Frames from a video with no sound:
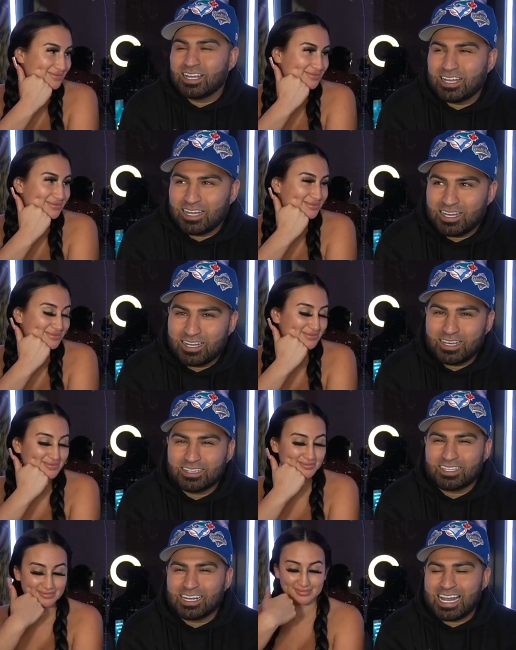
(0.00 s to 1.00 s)
Speaker 1: Uh,
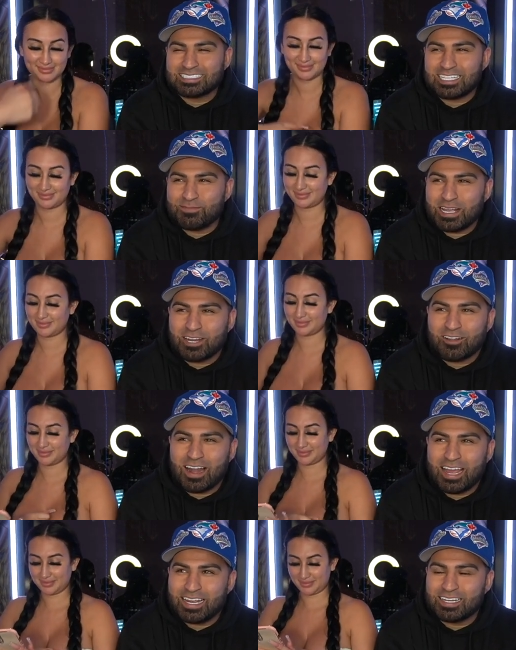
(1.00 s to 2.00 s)
the last time I
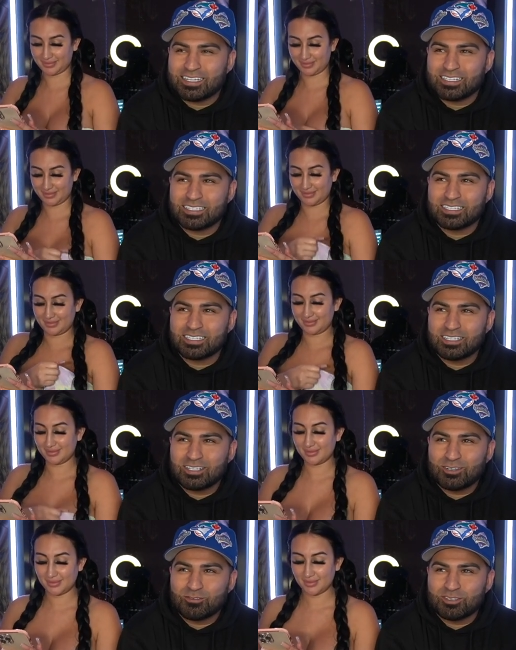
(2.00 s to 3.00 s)
cried
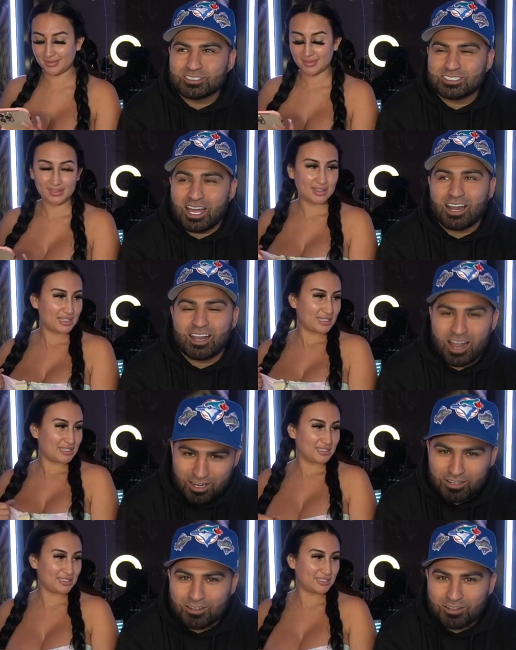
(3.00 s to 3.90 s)
was not long